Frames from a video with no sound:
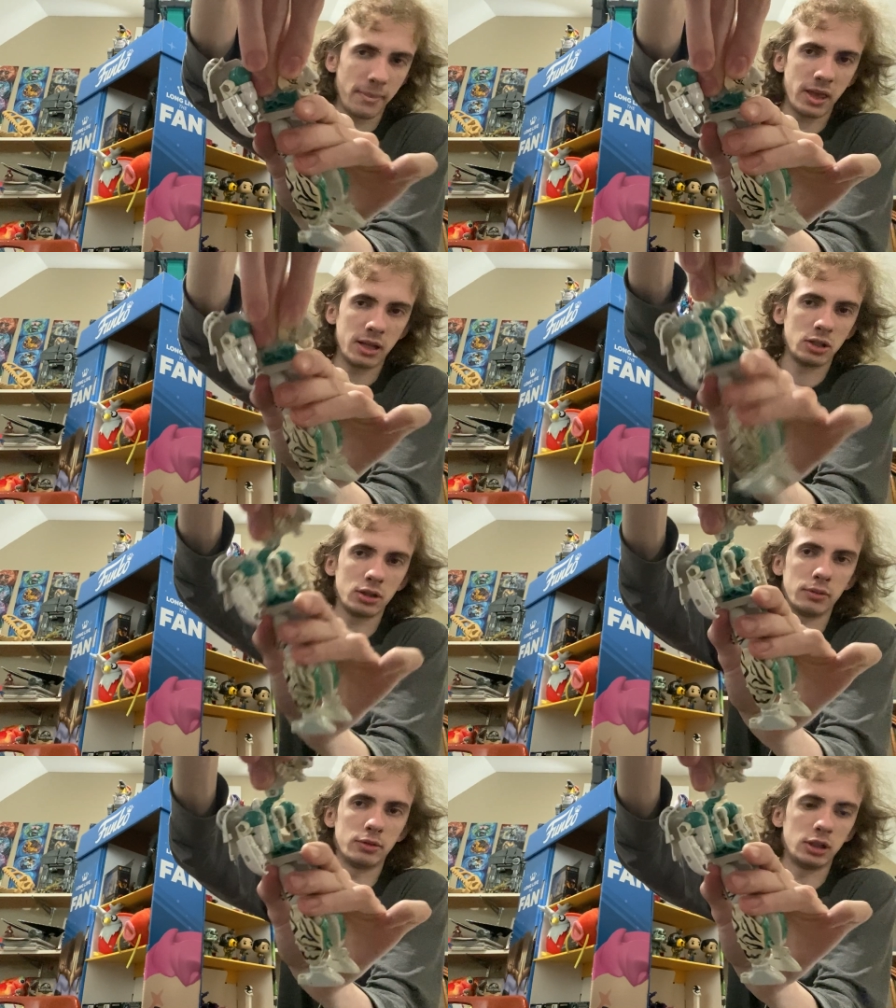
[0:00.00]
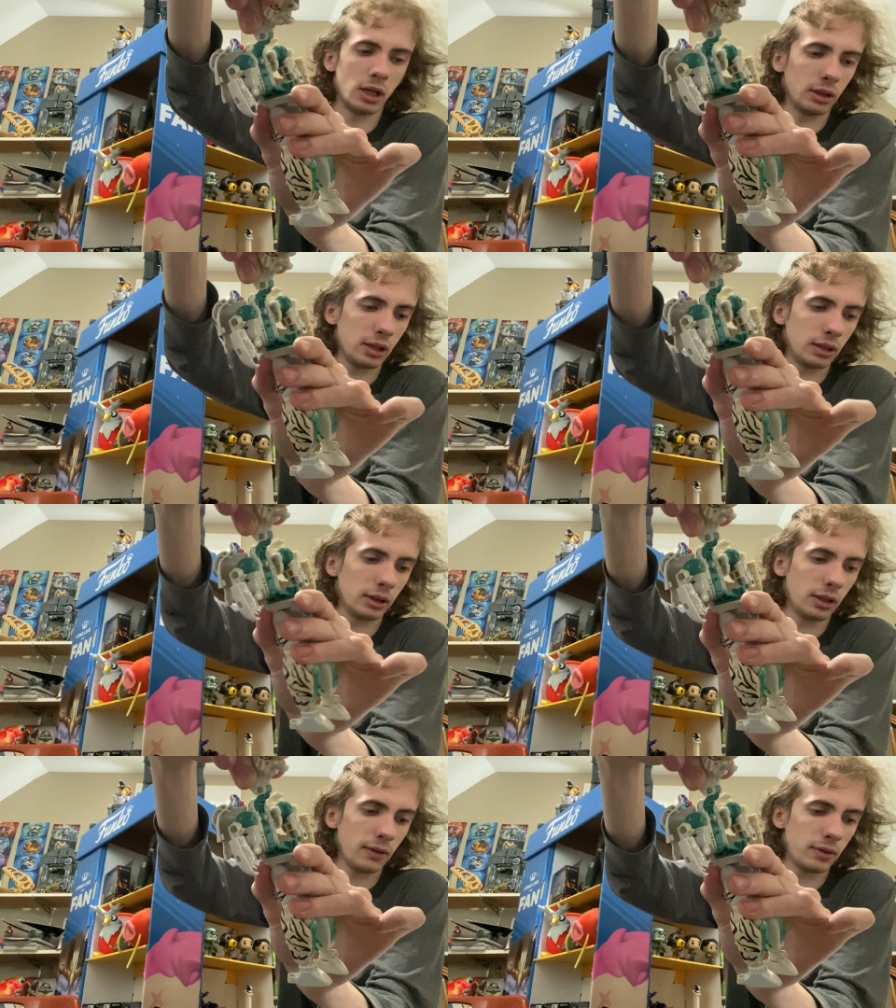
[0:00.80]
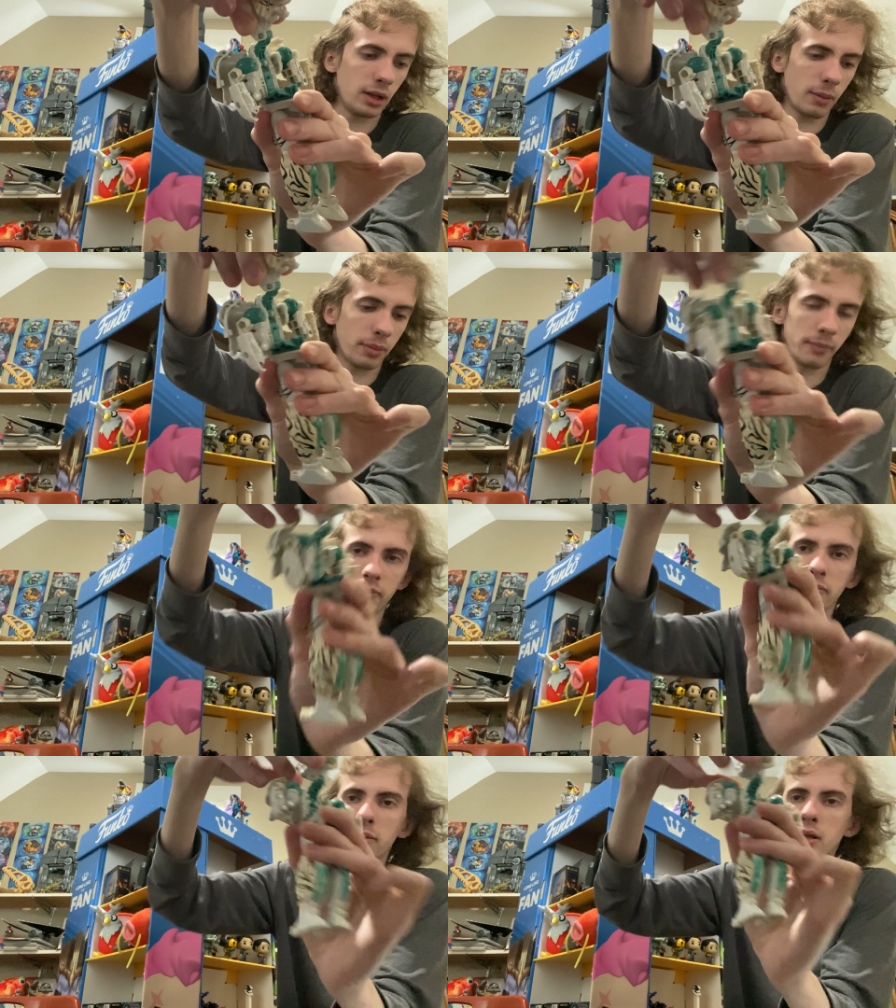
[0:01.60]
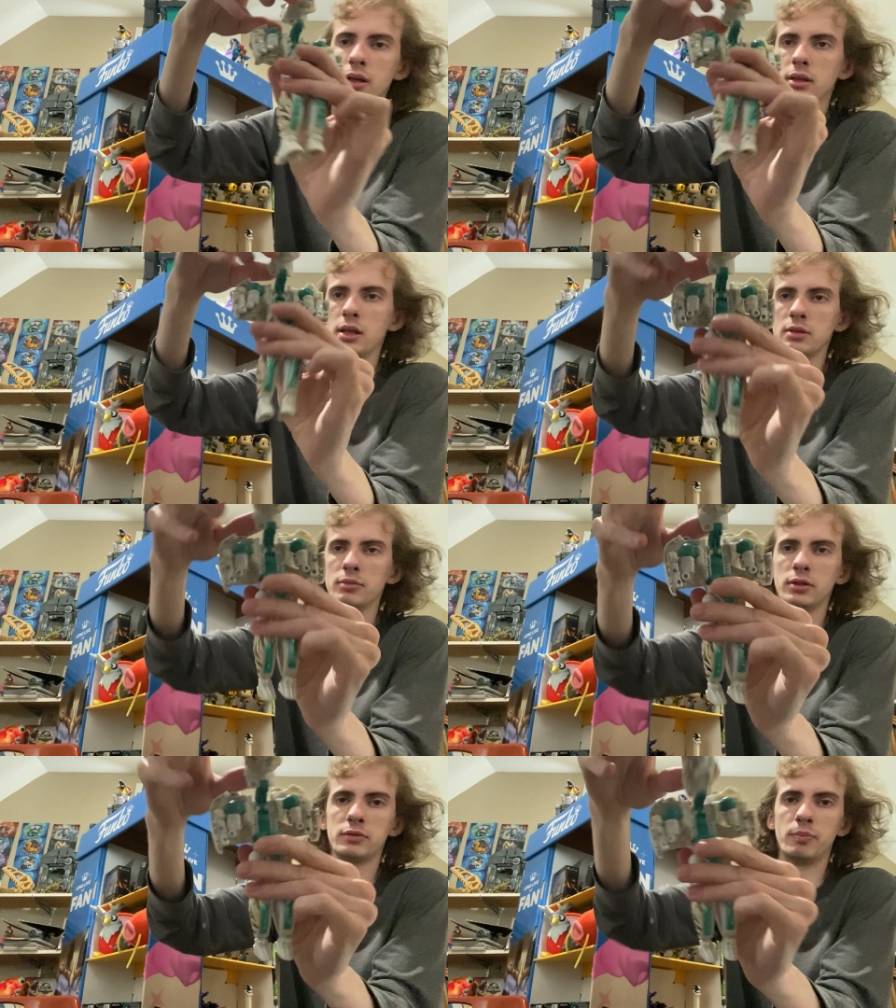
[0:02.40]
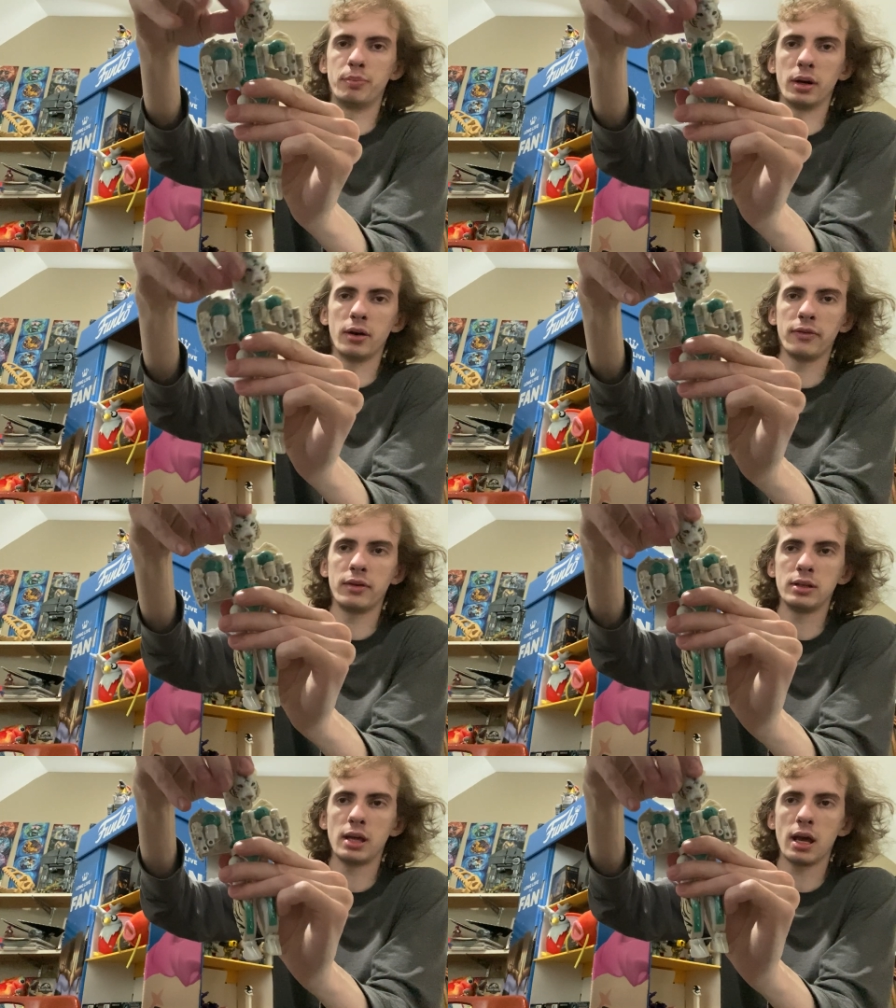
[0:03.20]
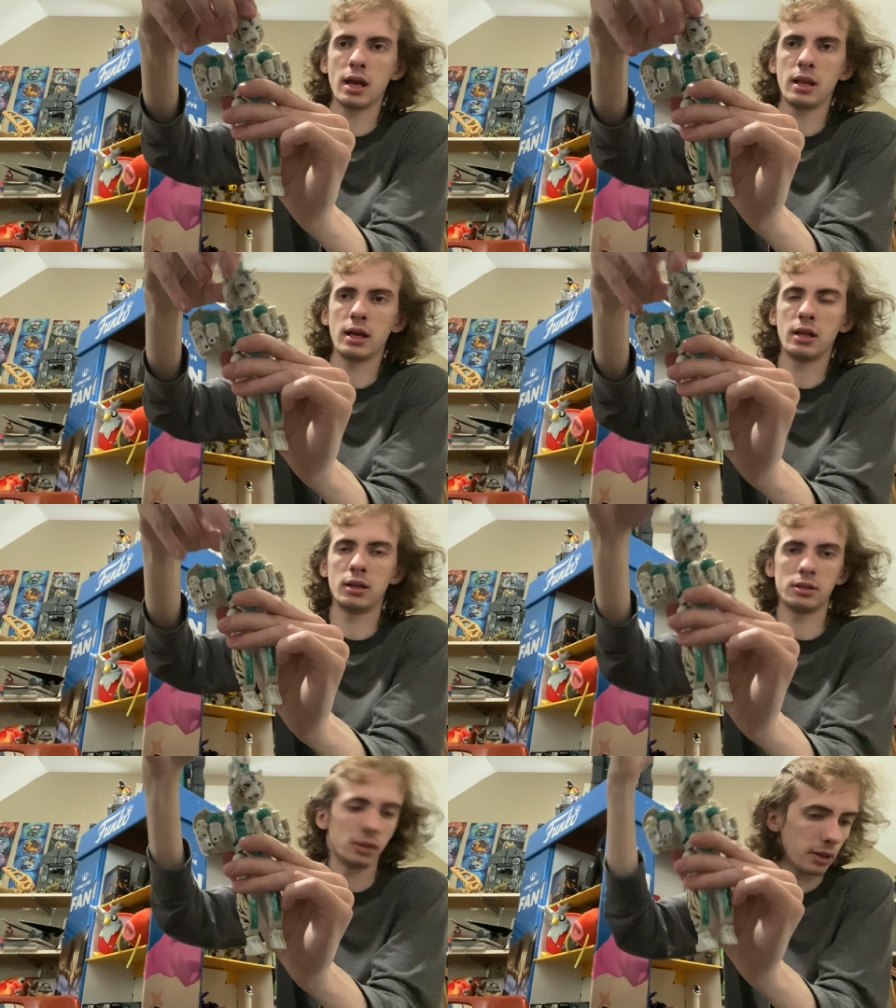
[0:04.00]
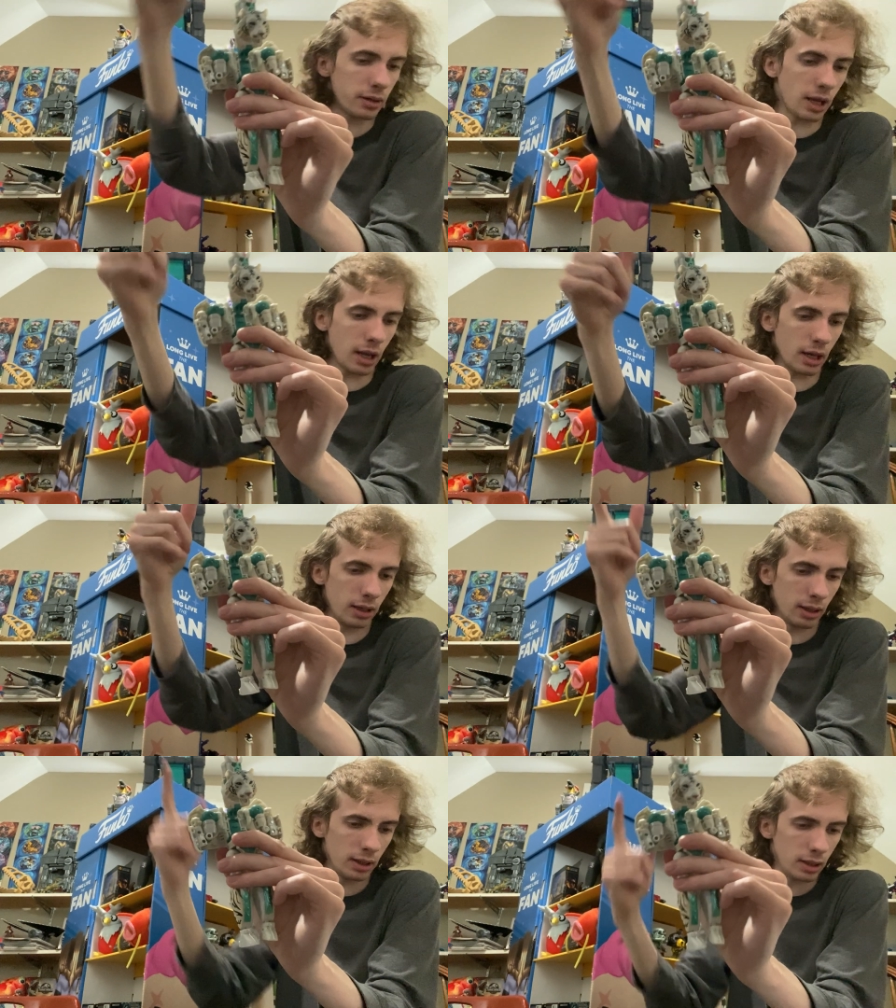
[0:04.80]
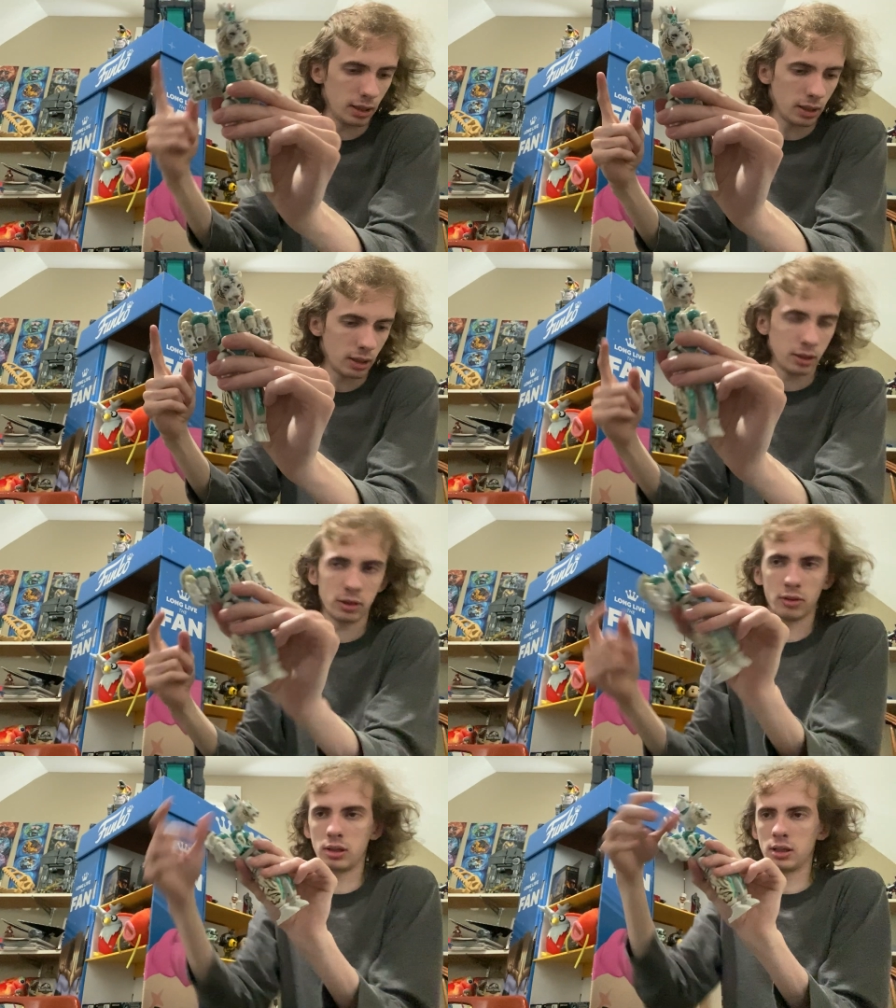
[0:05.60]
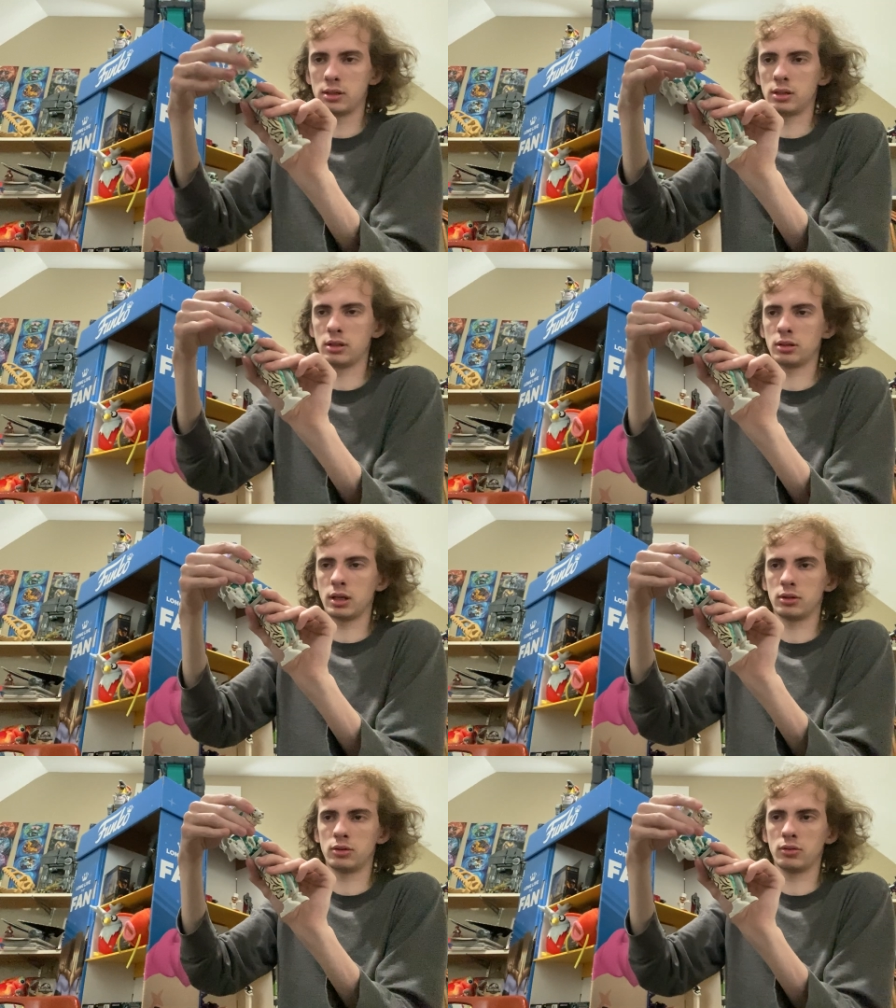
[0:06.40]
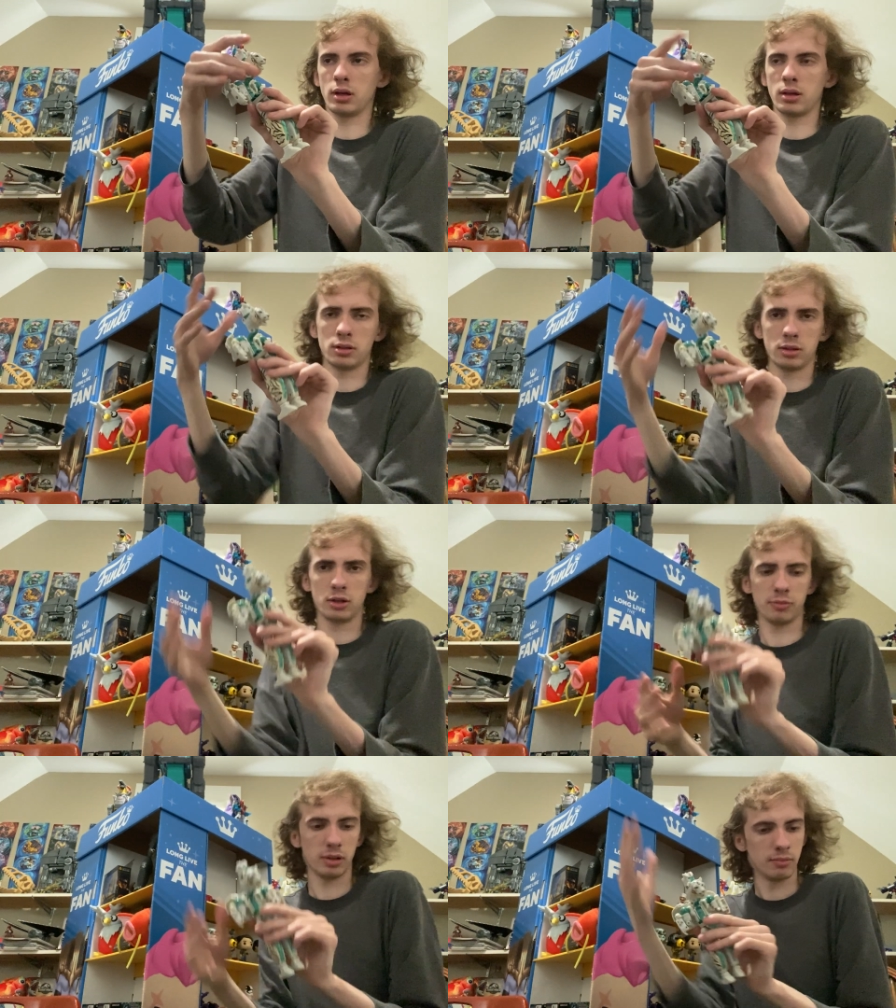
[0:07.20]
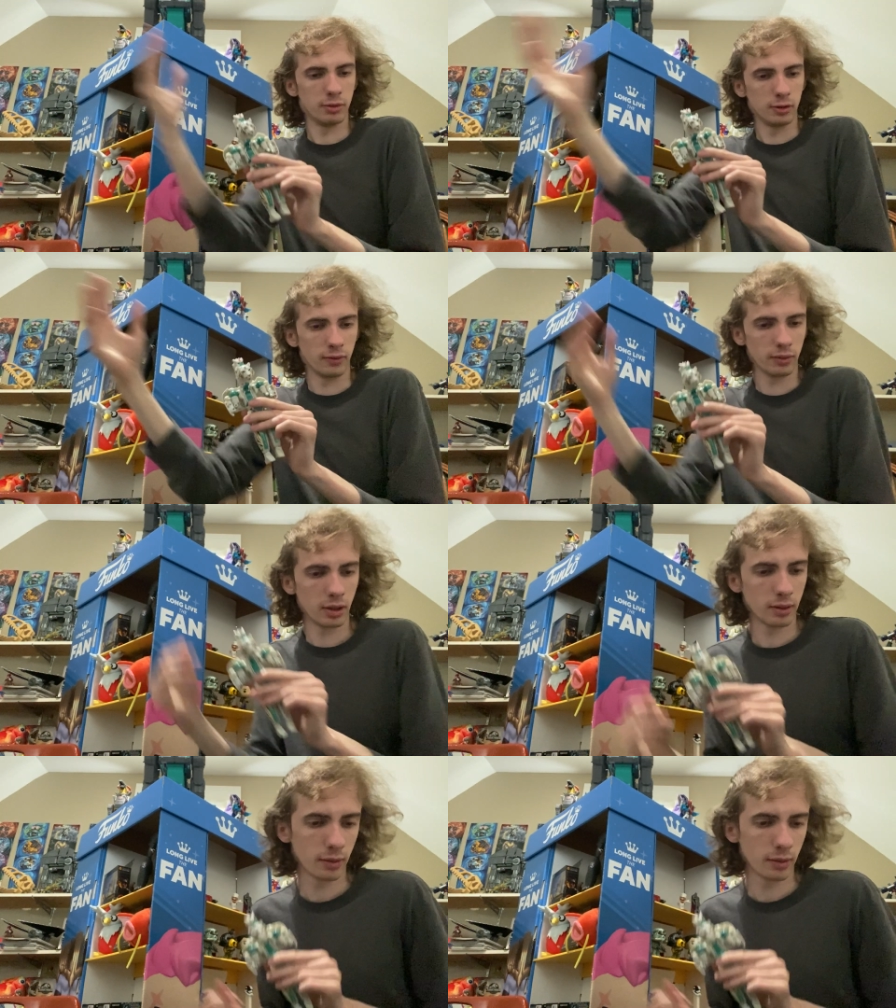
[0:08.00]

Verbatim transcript: and just gently lift it up. This moves both his head and his other head, so he essentially has two heads to be moved.